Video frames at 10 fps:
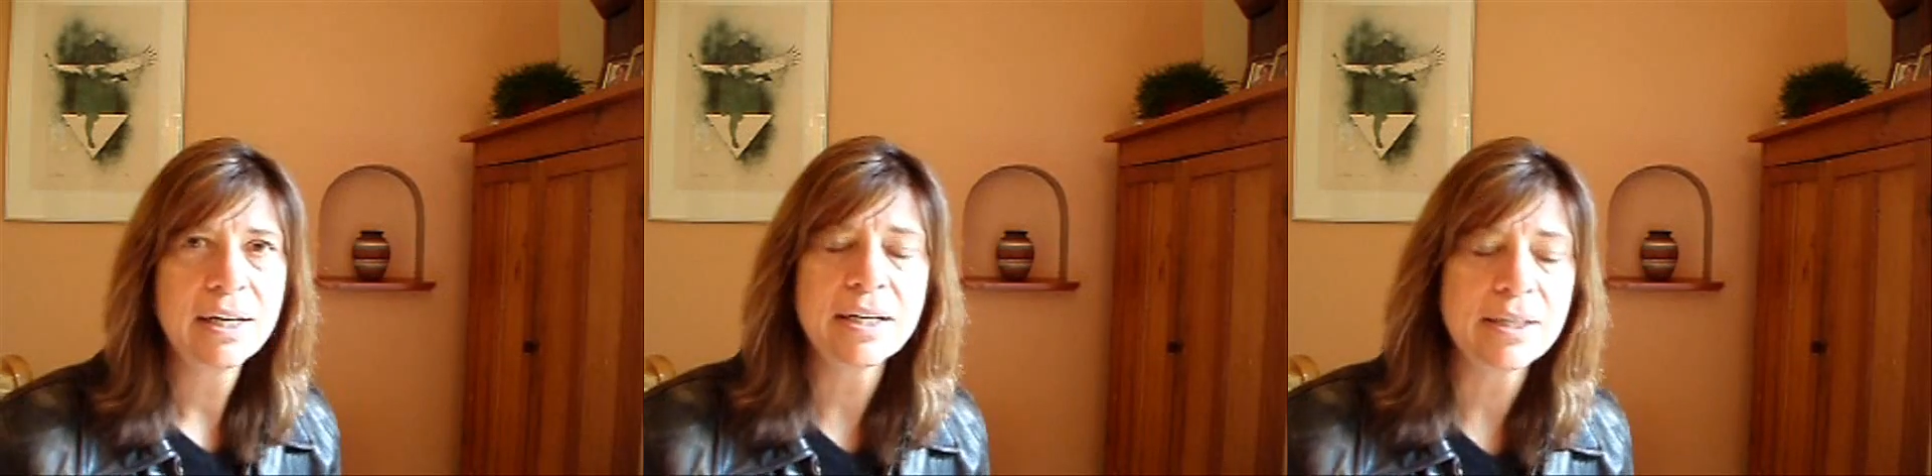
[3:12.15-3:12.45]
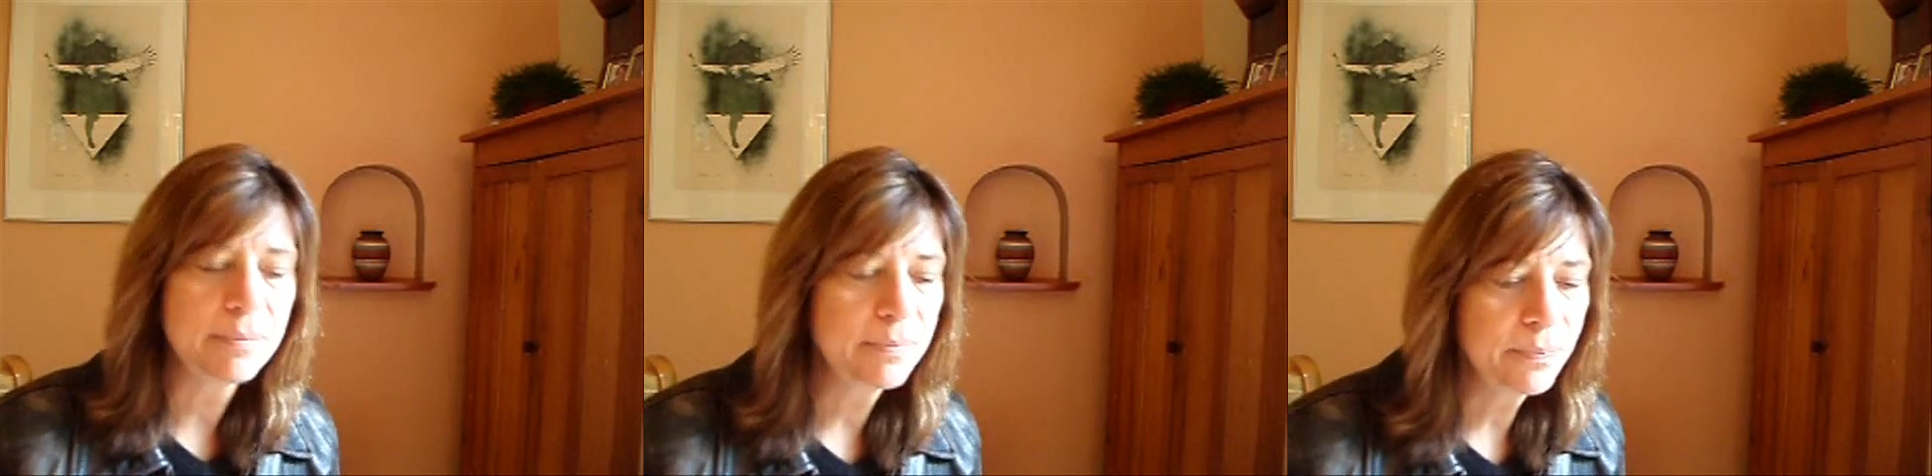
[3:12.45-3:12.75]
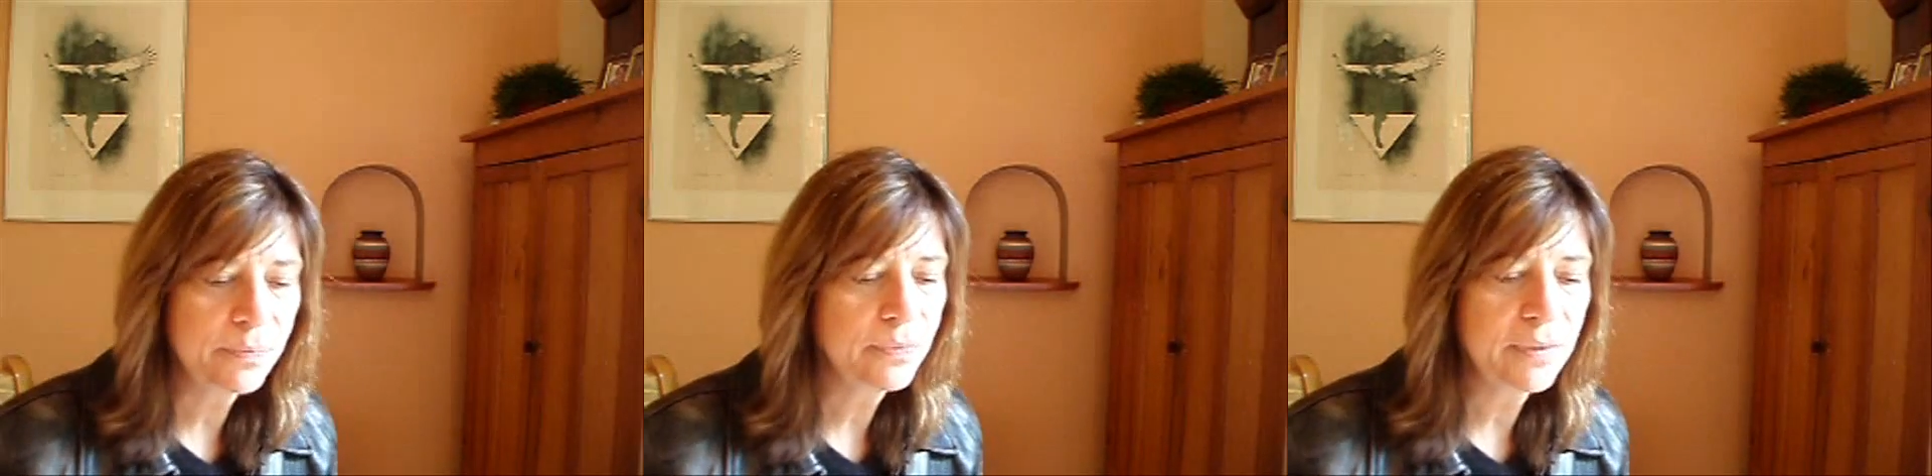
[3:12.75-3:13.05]

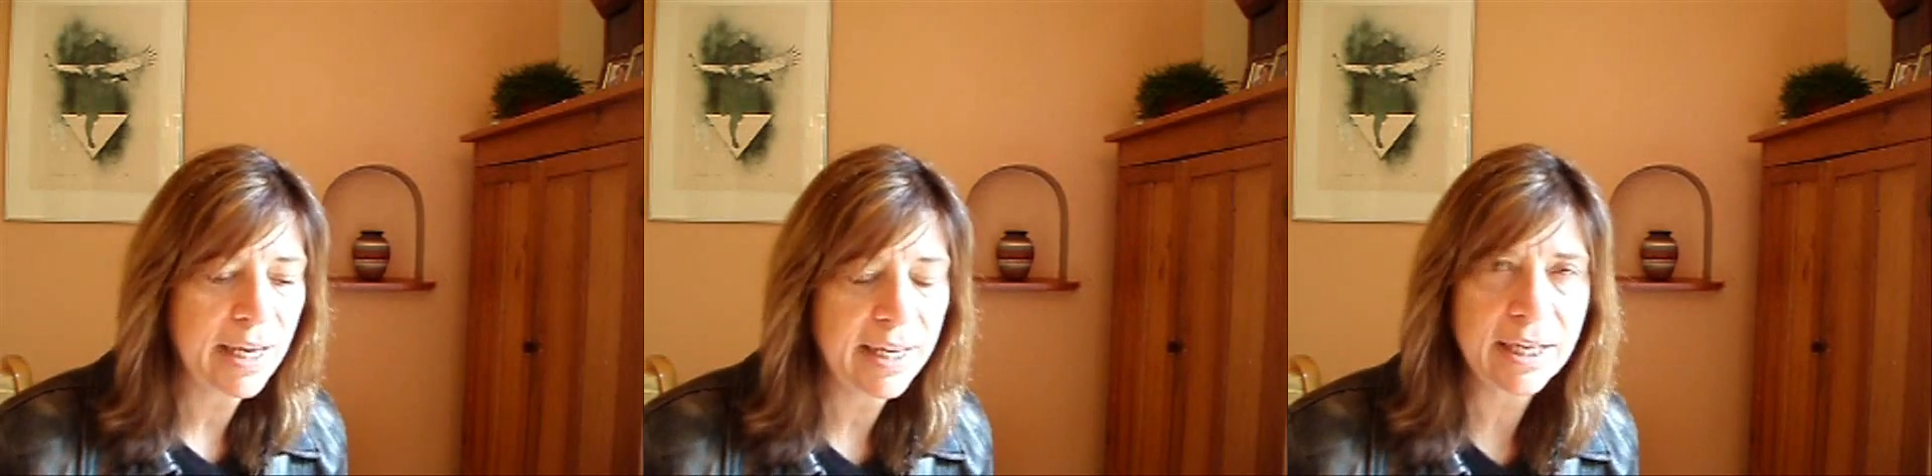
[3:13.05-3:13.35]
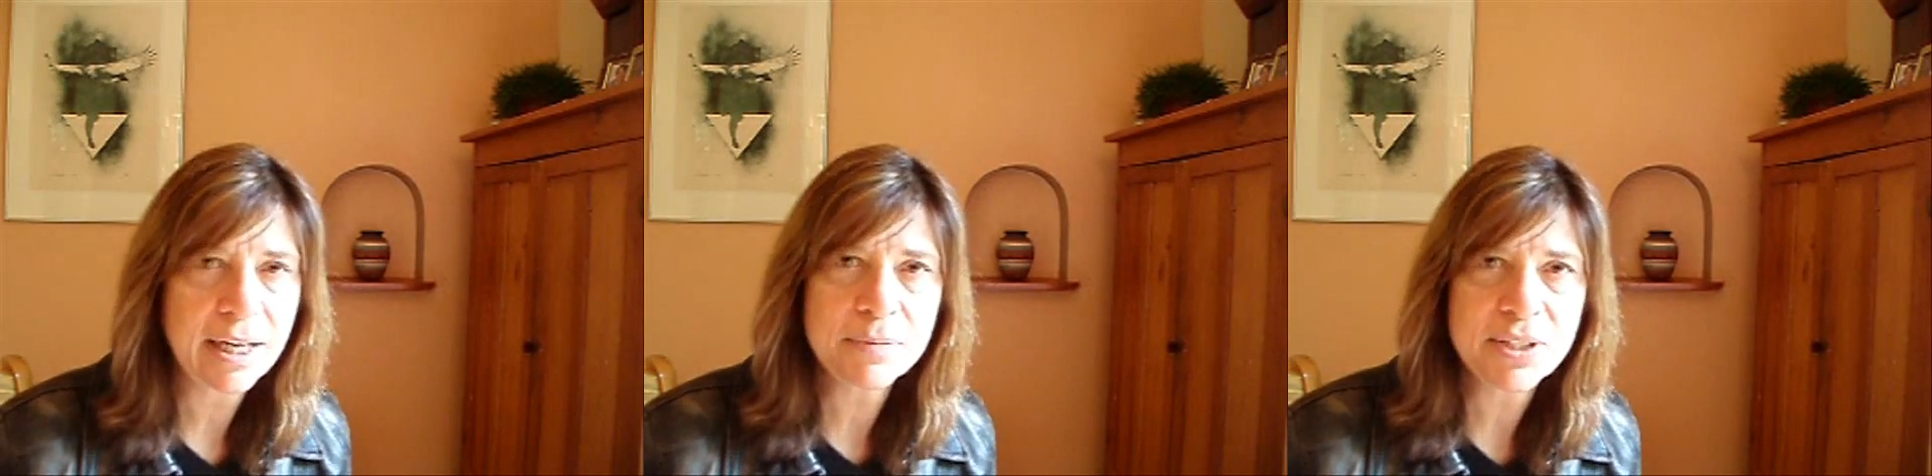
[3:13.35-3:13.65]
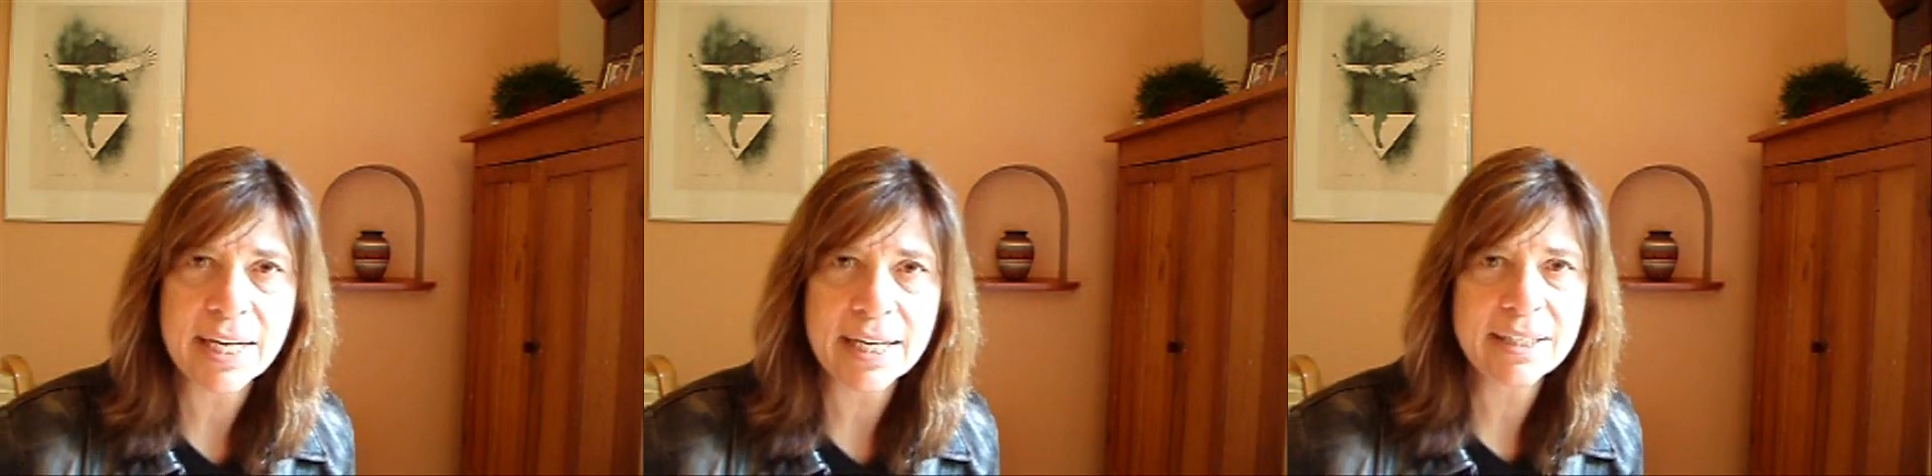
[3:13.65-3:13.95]
and it
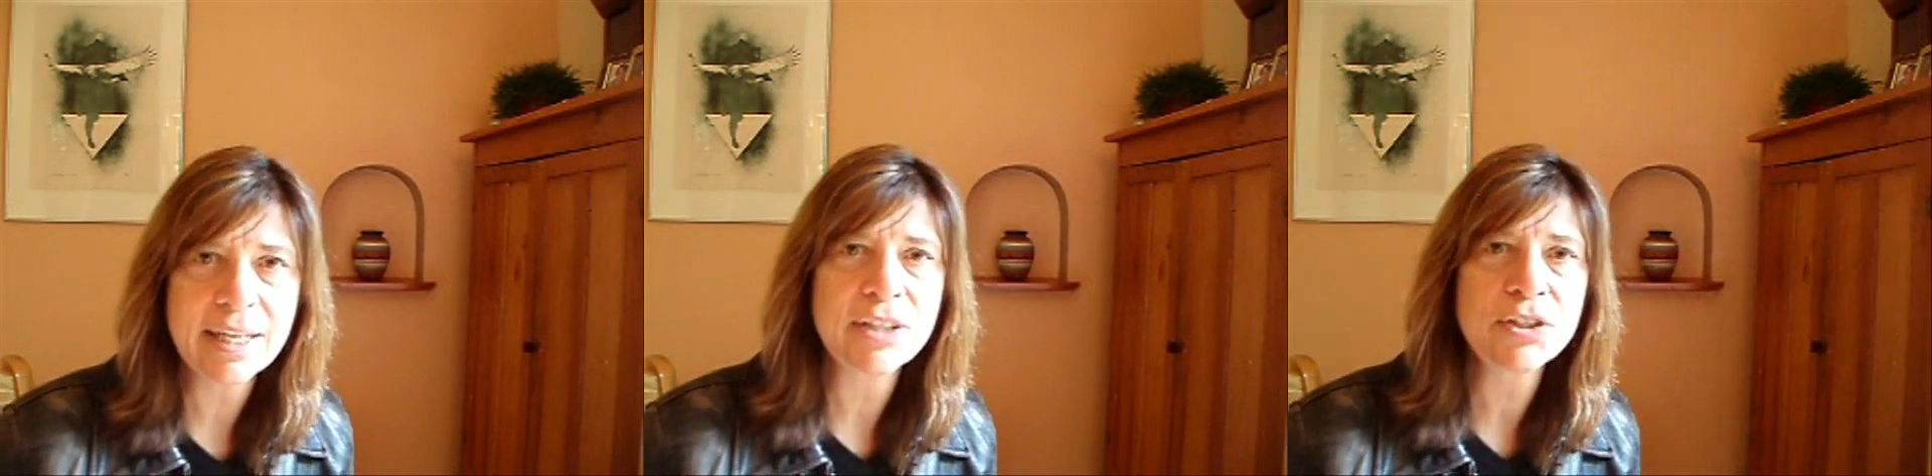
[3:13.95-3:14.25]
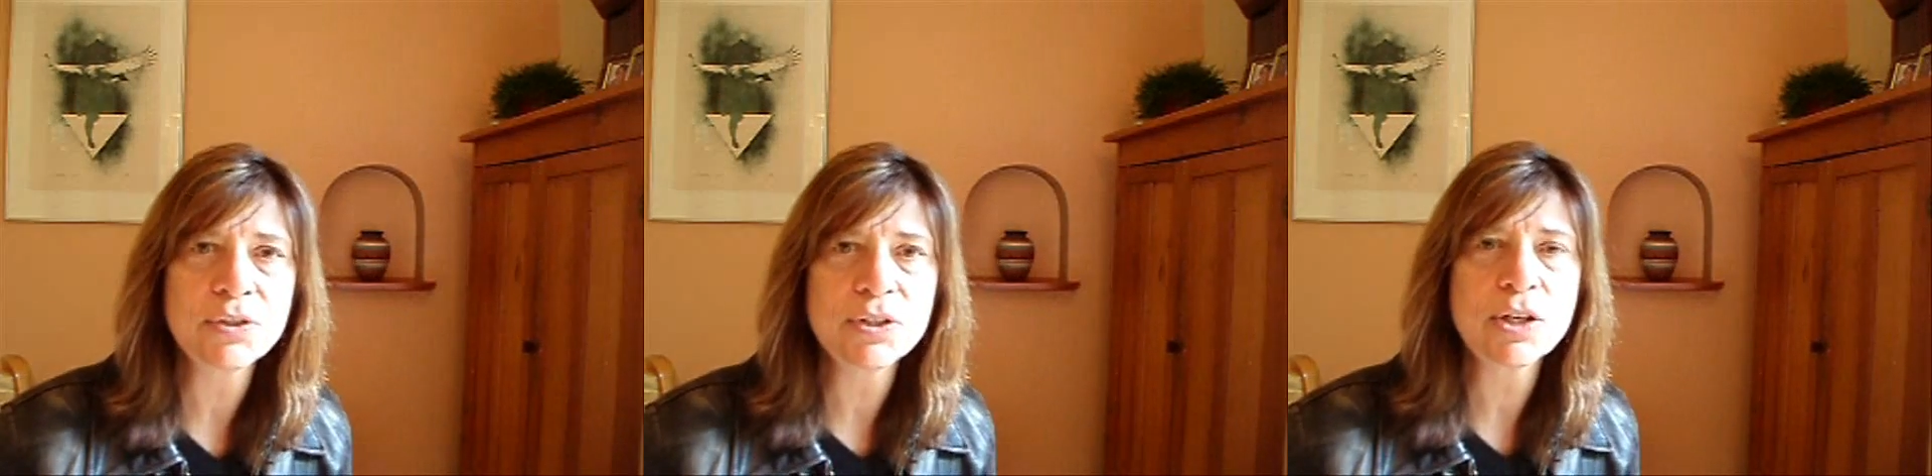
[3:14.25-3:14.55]
comes second nature,